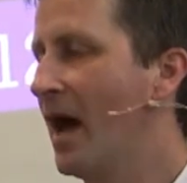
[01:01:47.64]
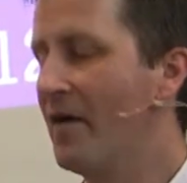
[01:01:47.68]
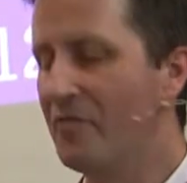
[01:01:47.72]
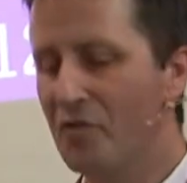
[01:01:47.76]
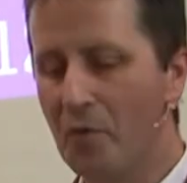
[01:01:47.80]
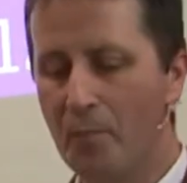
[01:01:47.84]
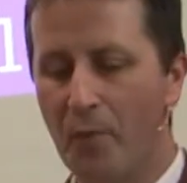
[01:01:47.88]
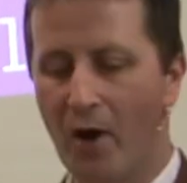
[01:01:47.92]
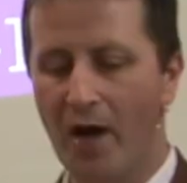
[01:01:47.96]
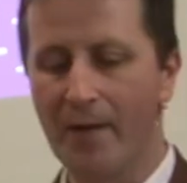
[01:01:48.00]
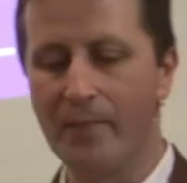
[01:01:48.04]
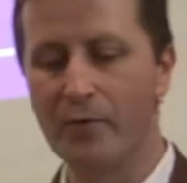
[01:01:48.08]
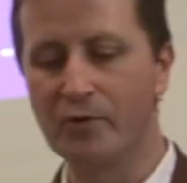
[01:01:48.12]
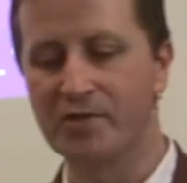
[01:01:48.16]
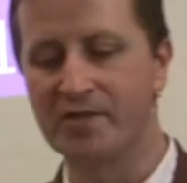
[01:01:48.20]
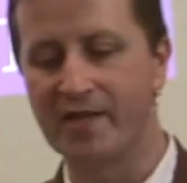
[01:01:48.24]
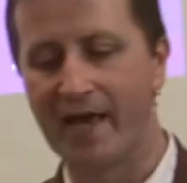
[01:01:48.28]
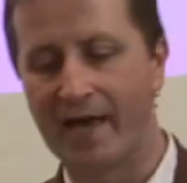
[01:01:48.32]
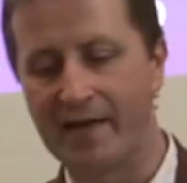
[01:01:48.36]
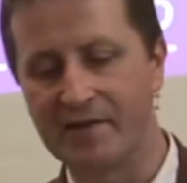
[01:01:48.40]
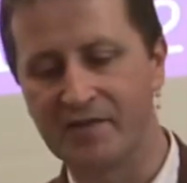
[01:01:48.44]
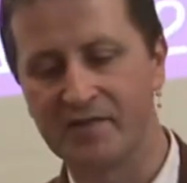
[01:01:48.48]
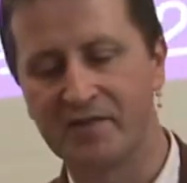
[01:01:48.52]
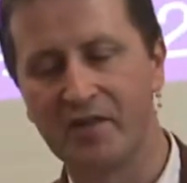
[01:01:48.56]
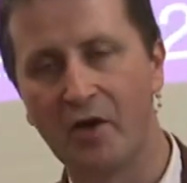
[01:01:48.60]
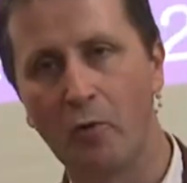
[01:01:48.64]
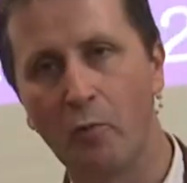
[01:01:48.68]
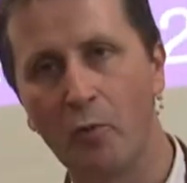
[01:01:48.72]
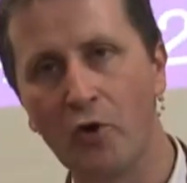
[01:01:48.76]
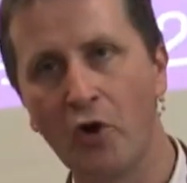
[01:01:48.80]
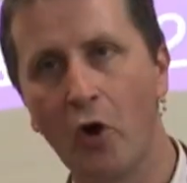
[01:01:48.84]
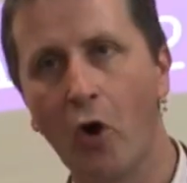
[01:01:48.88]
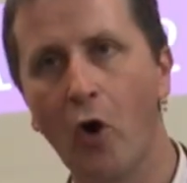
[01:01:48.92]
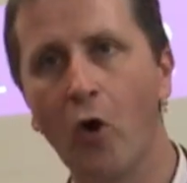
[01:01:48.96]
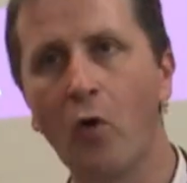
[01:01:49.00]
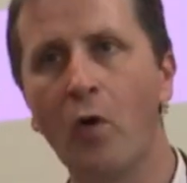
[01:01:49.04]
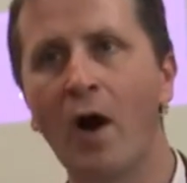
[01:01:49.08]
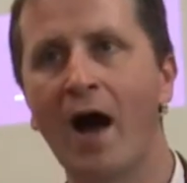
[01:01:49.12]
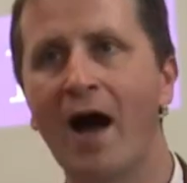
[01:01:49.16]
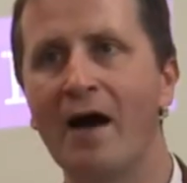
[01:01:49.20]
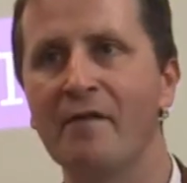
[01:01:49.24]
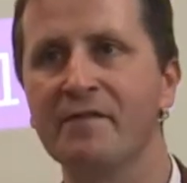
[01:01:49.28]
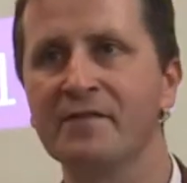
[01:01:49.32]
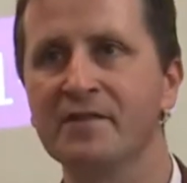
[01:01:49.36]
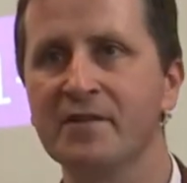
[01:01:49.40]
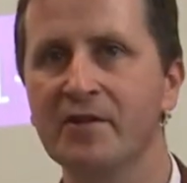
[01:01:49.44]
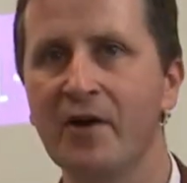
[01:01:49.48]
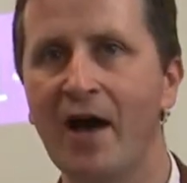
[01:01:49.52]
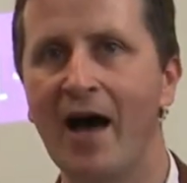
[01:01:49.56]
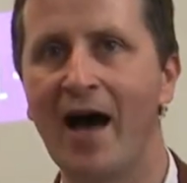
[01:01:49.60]
The Bible says that we all
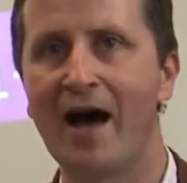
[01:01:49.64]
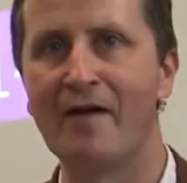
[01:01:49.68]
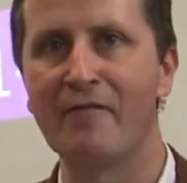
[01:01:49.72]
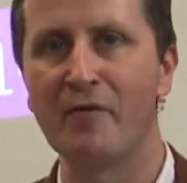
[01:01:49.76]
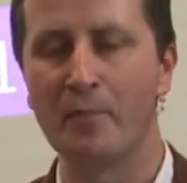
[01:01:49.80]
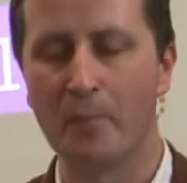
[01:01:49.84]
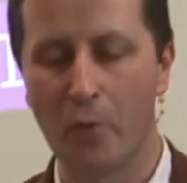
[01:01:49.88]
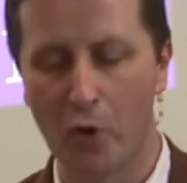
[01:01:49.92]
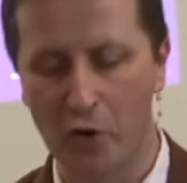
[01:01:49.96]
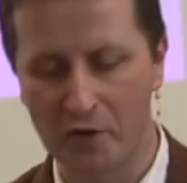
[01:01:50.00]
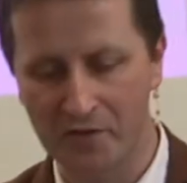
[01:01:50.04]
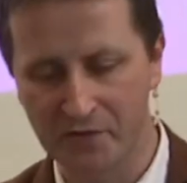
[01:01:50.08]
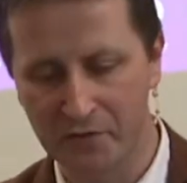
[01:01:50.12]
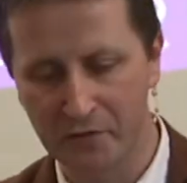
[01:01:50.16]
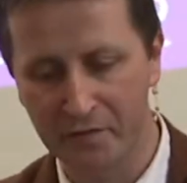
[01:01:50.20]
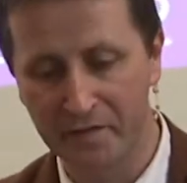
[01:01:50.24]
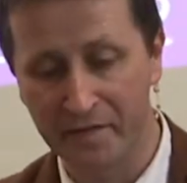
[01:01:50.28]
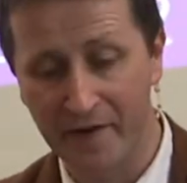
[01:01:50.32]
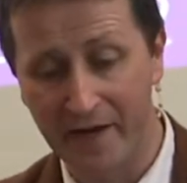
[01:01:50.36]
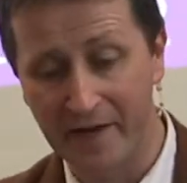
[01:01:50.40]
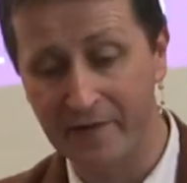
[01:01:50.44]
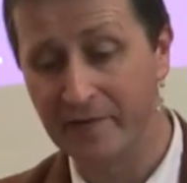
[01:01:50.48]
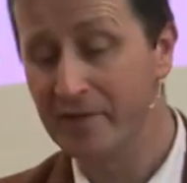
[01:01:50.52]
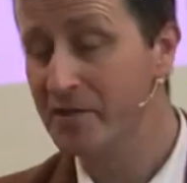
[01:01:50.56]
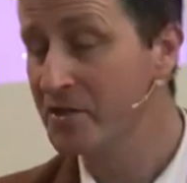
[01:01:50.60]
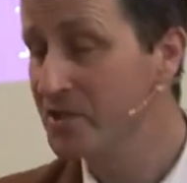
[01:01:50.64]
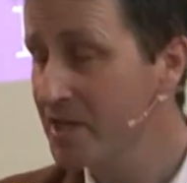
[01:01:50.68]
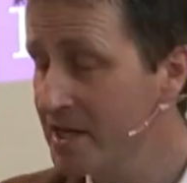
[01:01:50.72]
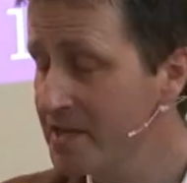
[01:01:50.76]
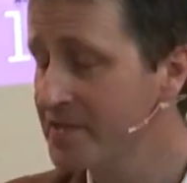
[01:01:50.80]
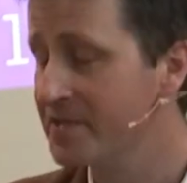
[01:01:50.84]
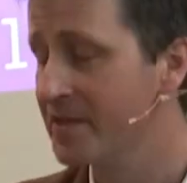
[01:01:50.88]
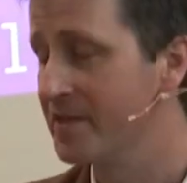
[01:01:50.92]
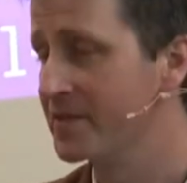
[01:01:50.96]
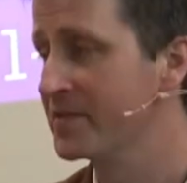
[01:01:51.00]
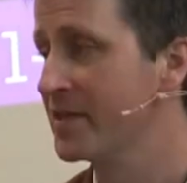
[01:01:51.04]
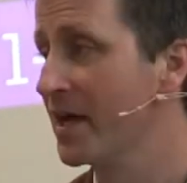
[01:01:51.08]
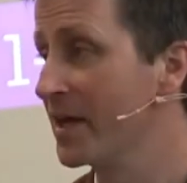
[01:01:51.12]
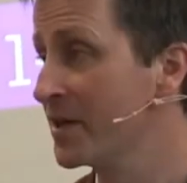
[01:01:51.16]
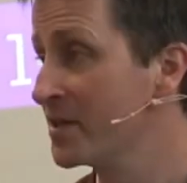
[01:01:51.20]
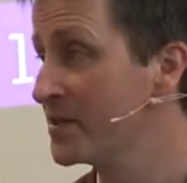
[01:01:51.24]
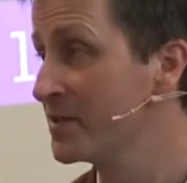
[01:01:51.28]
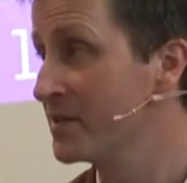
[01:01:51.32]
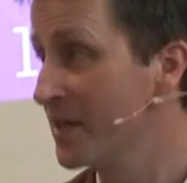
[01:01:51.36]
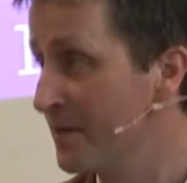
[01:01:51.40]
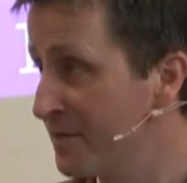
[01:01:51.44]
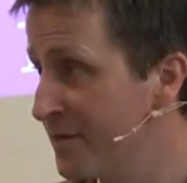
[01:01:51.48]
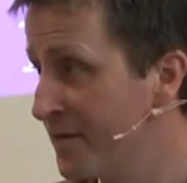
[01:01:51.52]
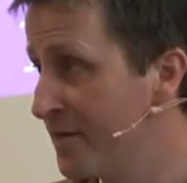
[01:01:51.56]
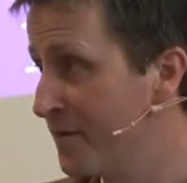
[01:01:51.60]
have to have a personal faith in Jesus. That is
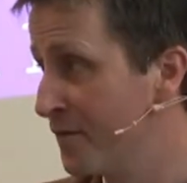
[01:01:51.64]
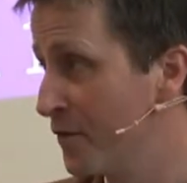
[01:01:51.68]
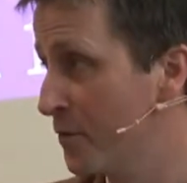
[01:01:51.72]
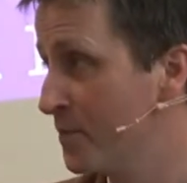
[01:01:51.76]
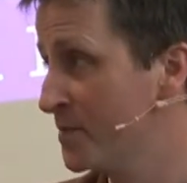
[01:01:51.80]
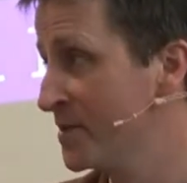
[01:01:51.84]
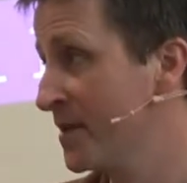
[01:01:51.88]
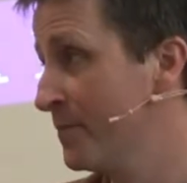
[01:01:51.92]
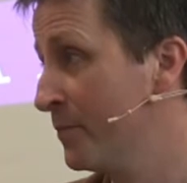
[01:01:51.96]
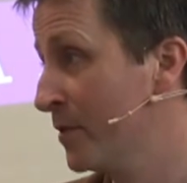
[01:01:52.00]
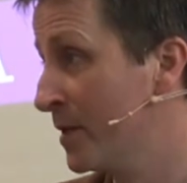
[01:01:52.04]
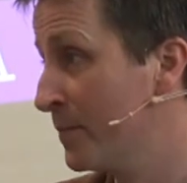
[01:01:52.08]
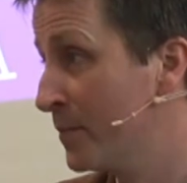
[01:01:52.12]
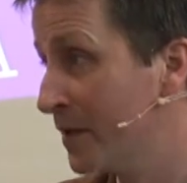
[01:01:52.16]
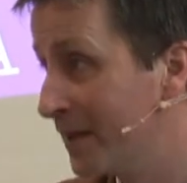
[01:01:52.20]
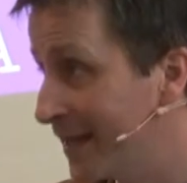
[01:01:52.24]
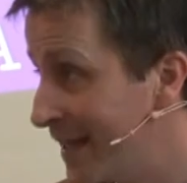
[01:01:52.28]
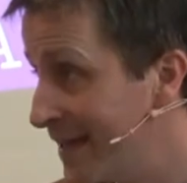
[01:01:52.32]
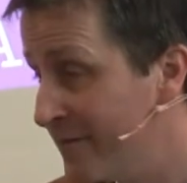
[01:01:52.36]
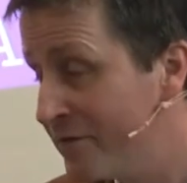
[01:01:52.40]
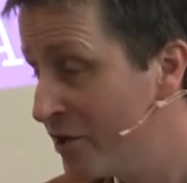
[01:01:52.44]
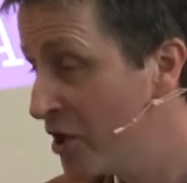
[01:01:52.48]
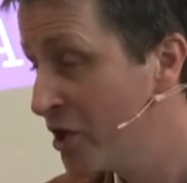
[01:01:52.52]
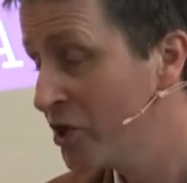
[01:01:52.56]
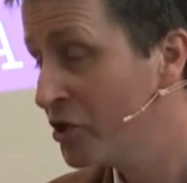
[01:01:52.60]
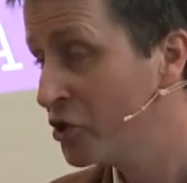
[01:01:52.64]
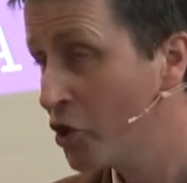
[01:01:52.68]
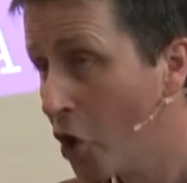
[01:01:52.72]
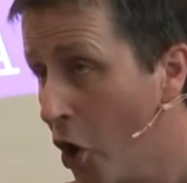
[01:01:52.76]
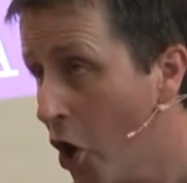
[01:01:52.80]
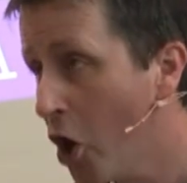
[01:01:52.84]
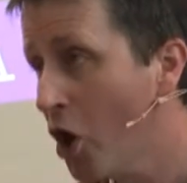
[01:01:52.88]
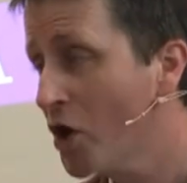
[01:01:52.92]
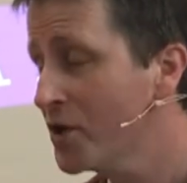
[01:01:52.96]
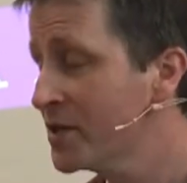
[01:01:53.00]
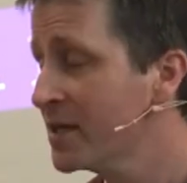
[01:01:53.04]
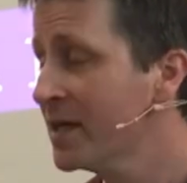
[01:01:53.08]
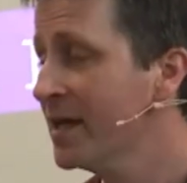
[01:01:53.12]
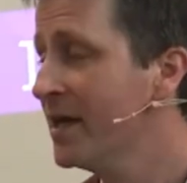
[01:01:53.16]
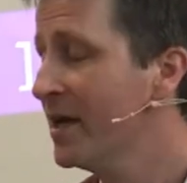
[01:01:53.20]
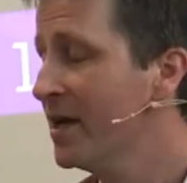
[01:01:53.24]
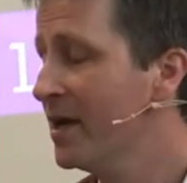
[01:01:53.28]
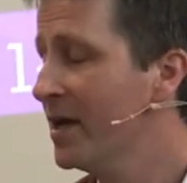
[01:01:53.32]
different from simply believing in God.